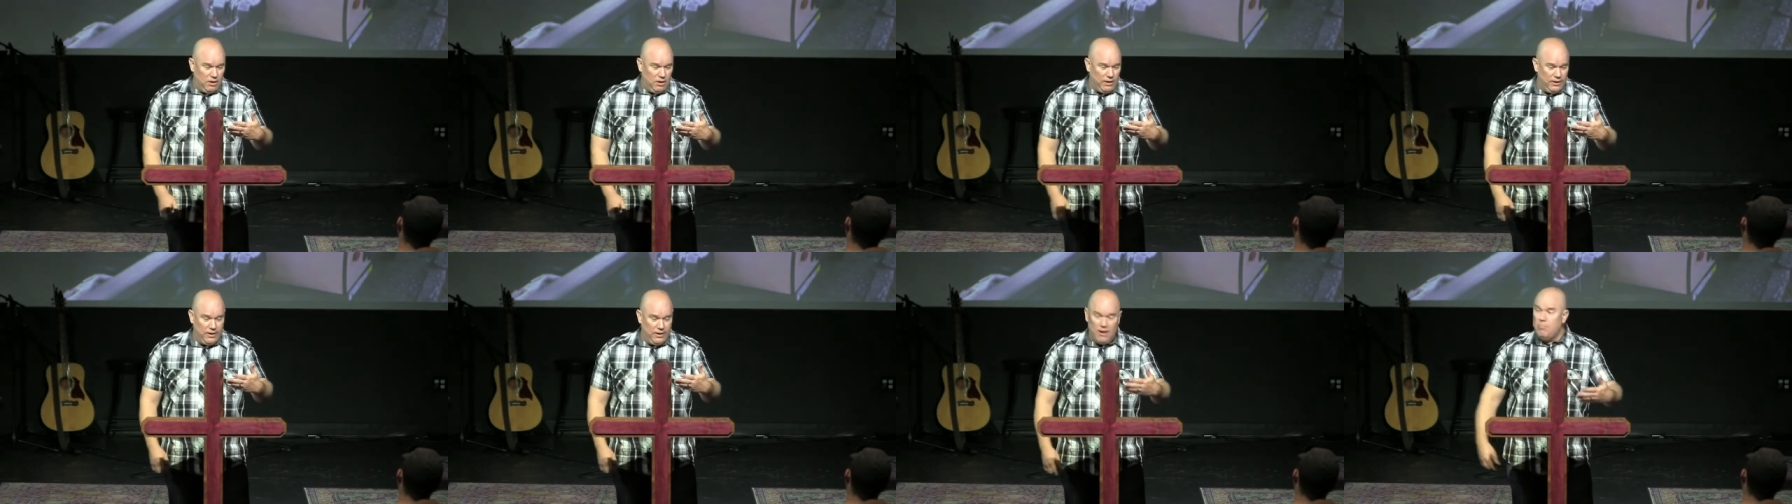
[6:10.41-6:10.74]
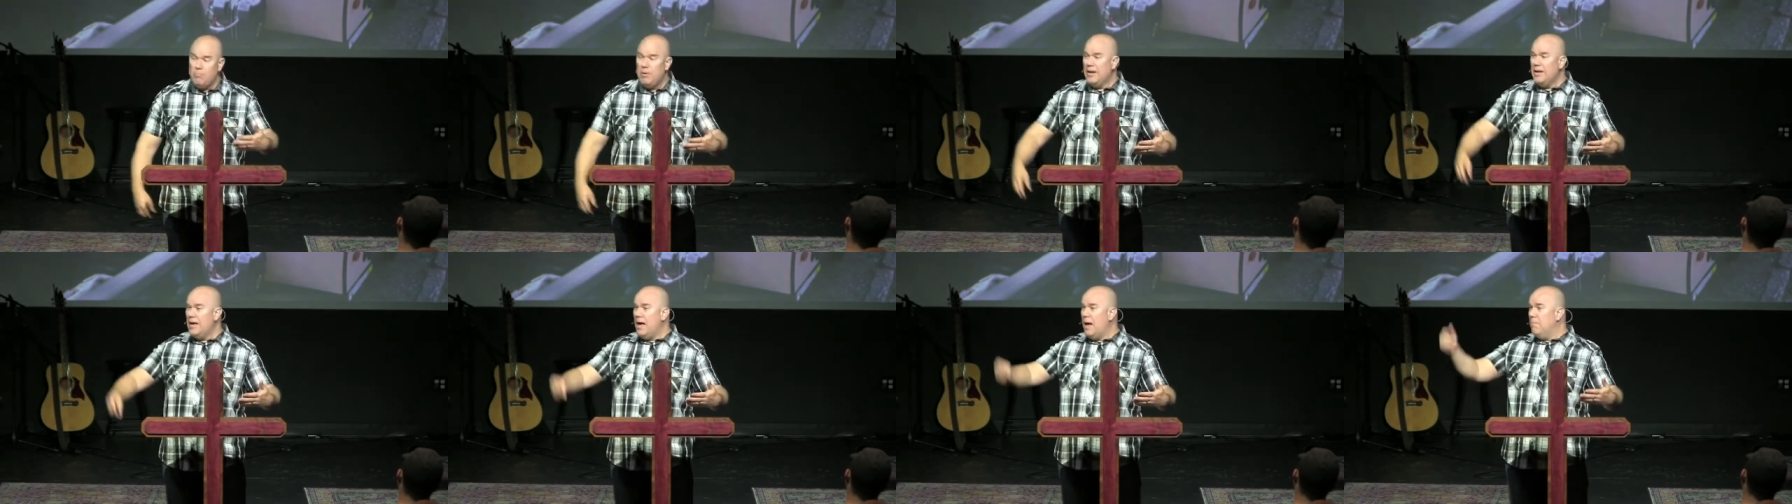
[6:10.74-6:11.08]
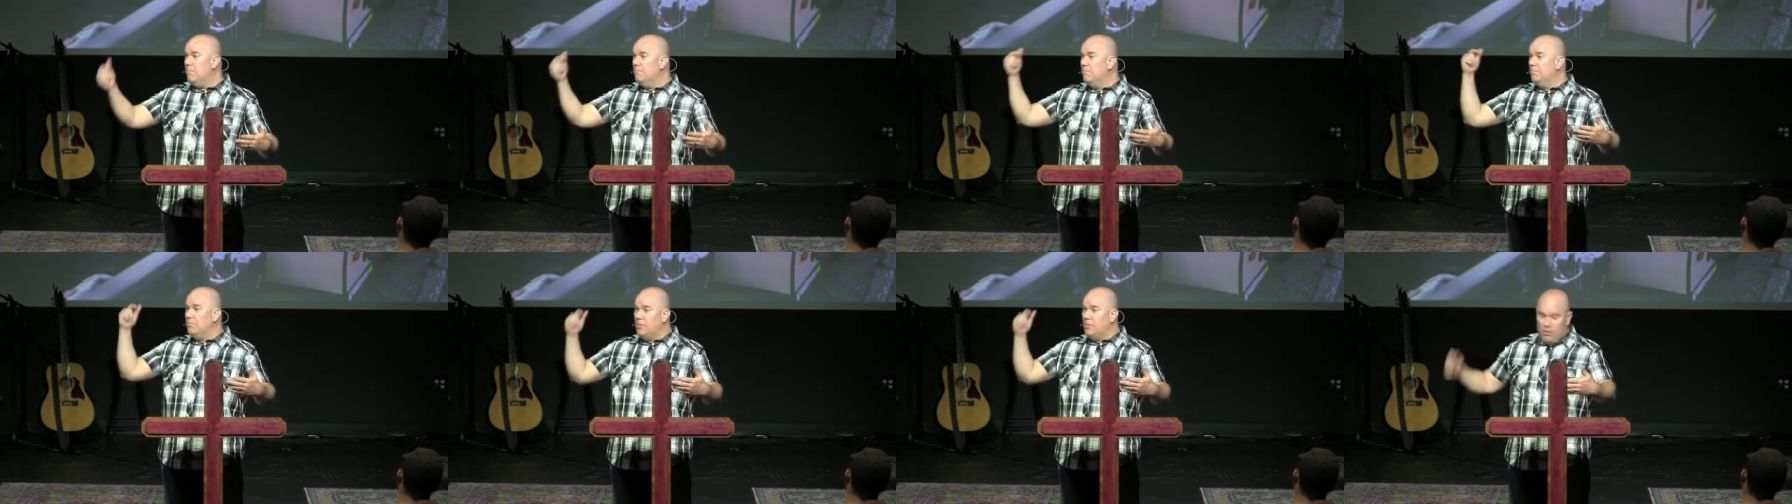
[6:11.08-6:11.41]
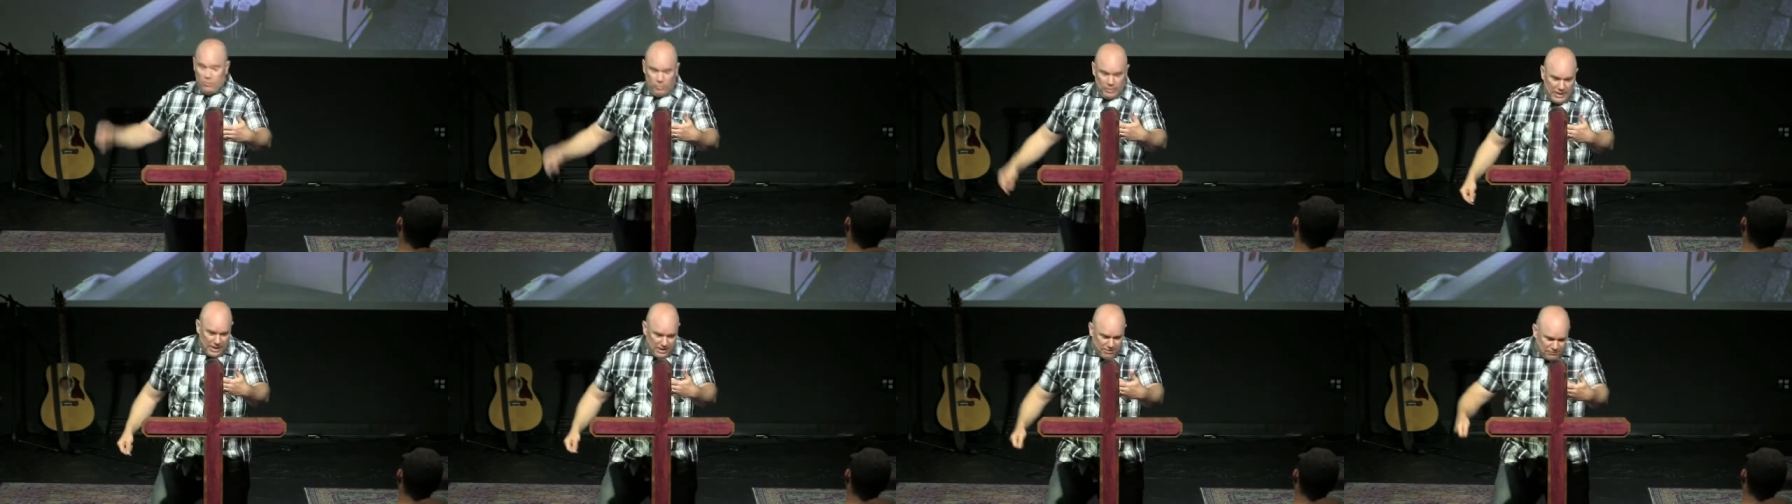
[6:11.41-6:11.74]
All right, everybody up.
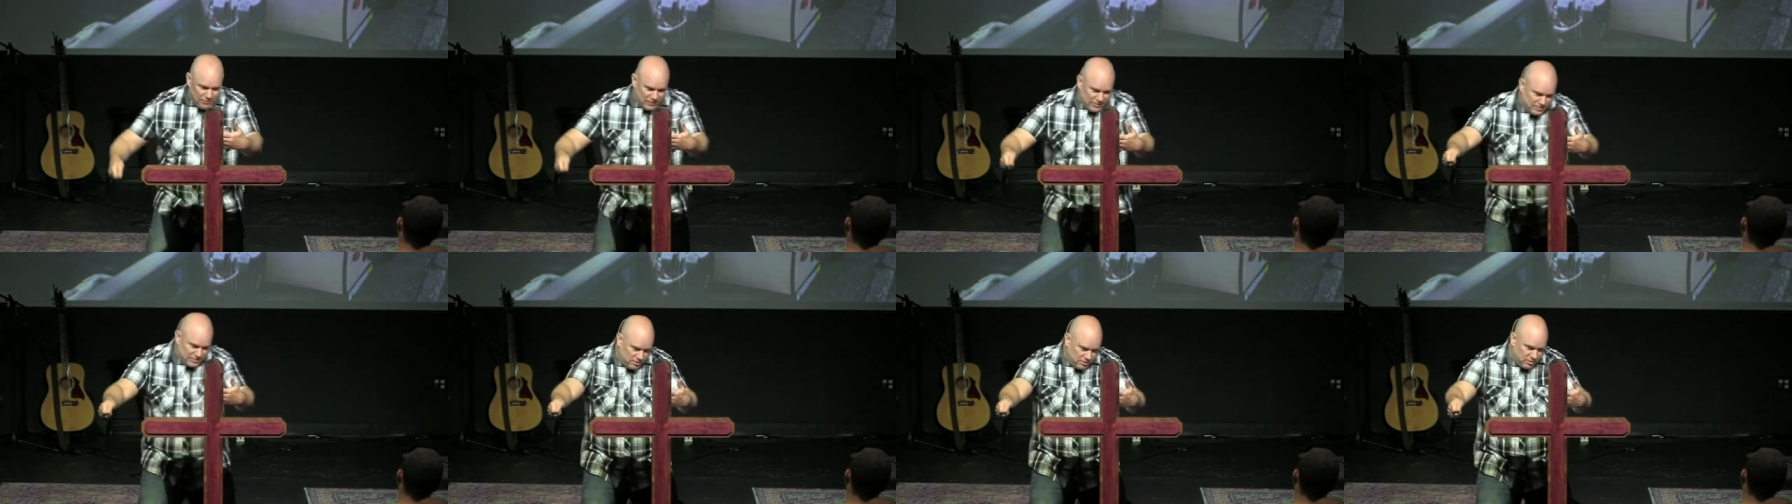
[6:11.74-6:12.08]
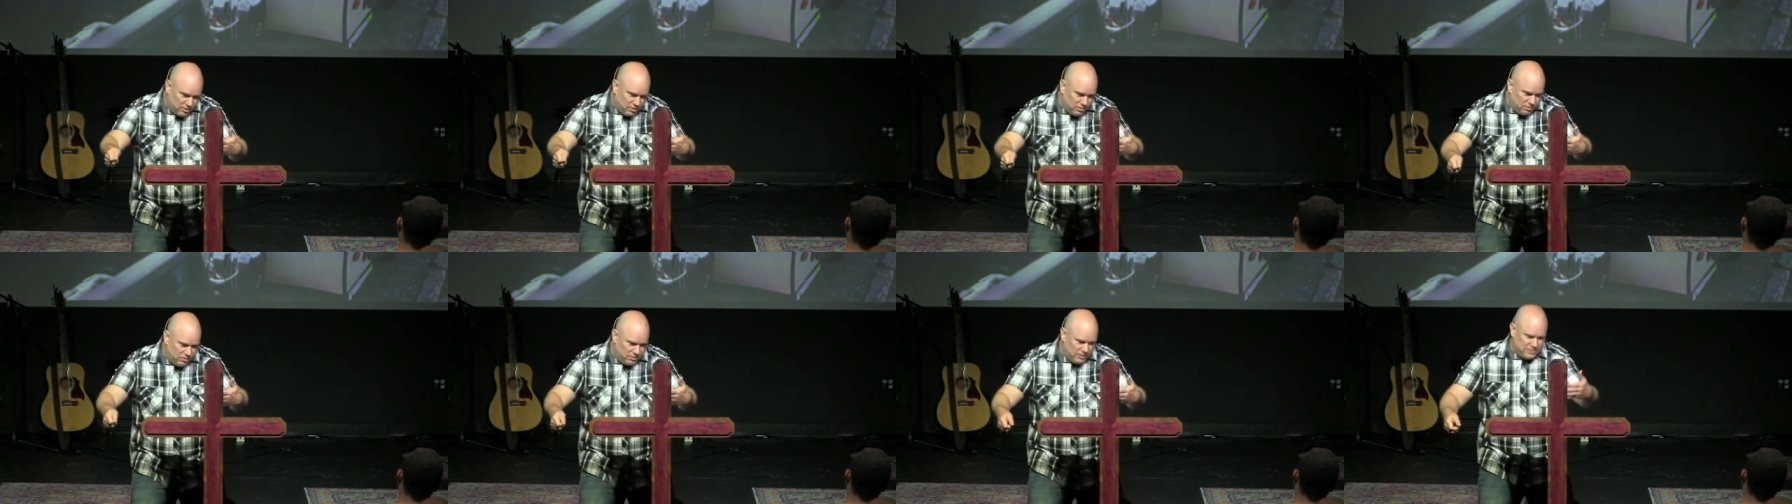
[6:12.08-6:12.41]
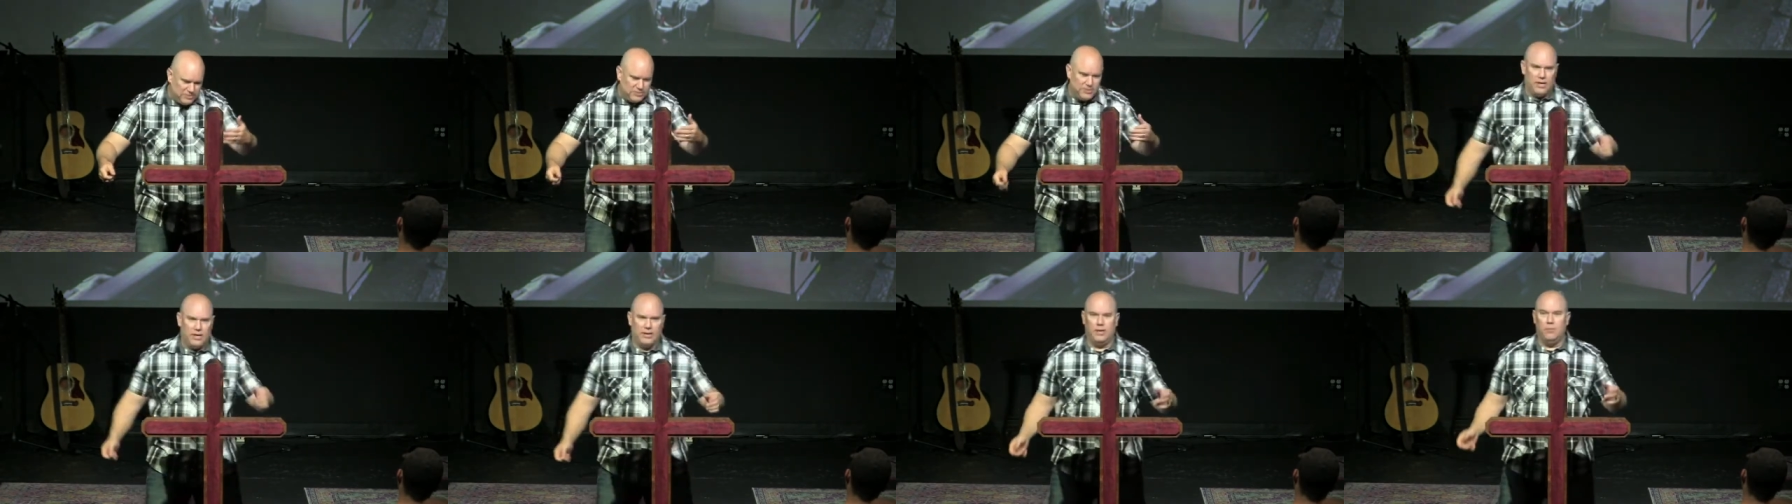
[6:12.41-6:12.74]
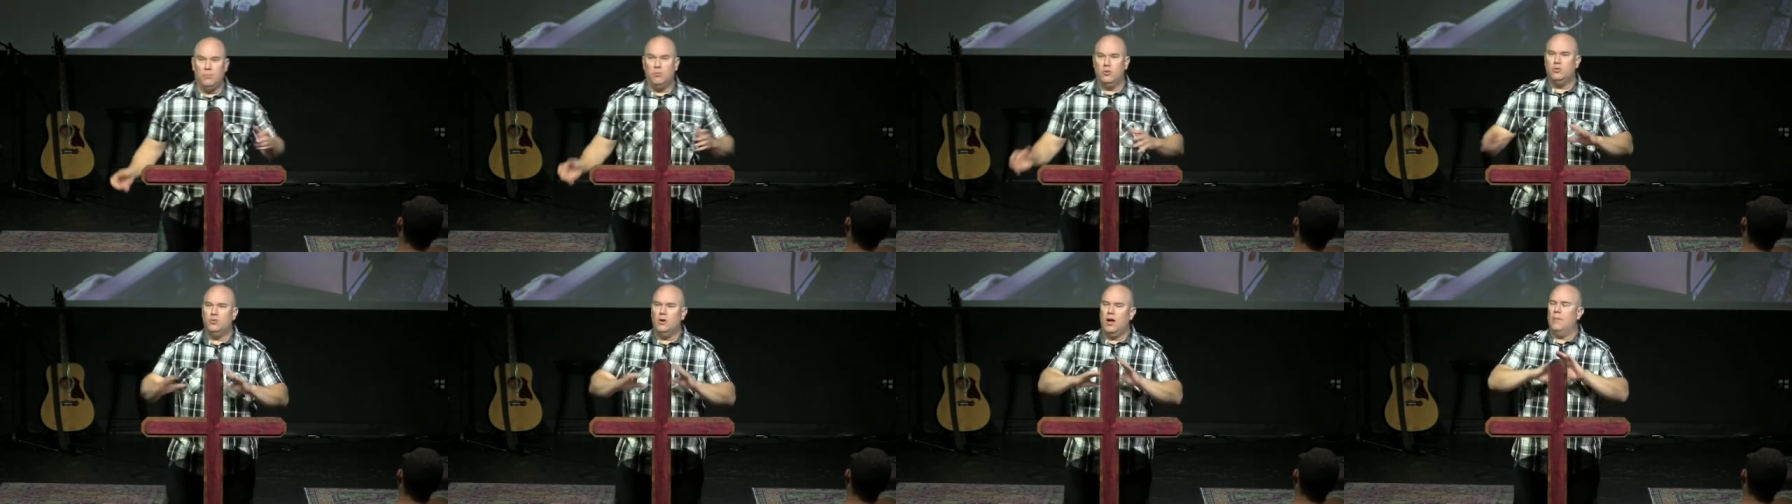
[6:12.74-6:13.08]
We got to fix it. Oh, that's not
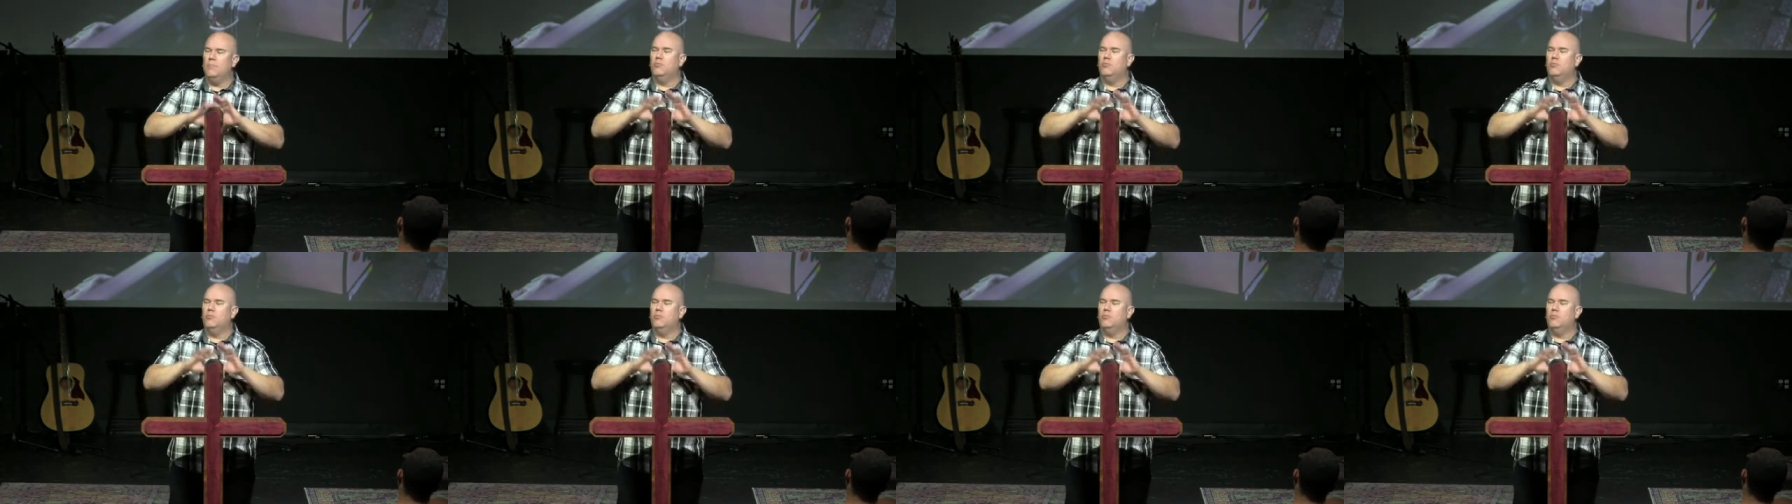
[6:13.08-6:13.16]
it.